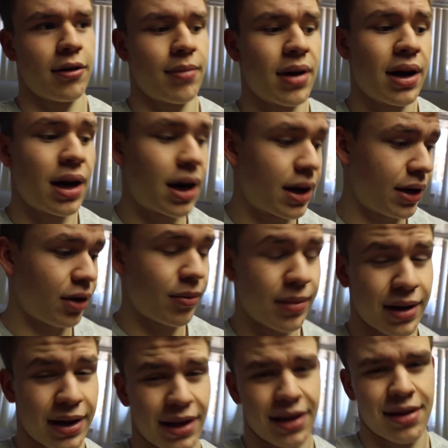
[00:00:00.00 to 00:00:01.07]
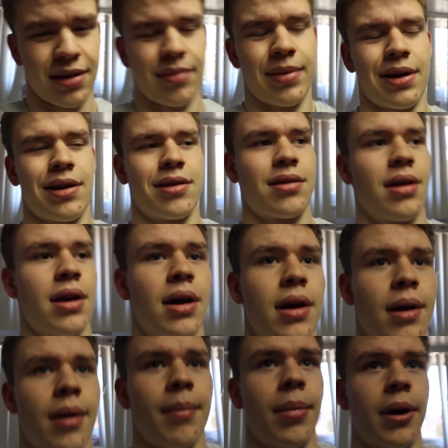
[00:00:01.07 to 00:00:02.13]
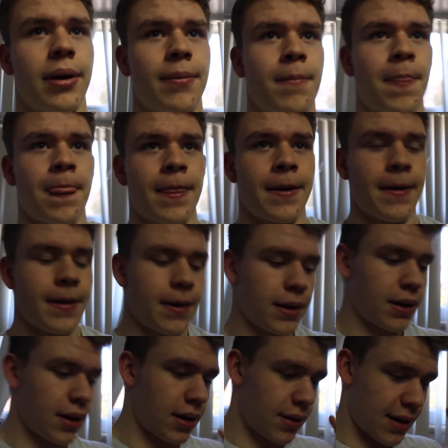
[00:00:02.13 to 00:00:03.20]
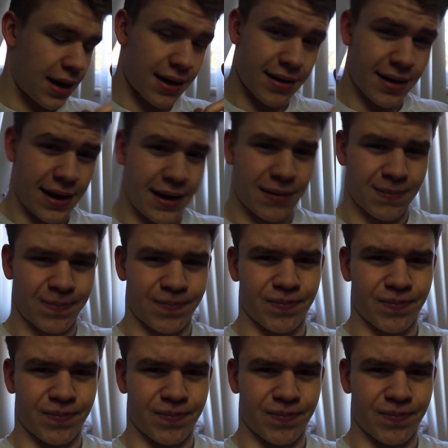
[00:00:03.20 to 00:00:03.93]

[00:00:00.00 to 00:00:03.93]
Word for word: because my audio mic isn't the best but that is that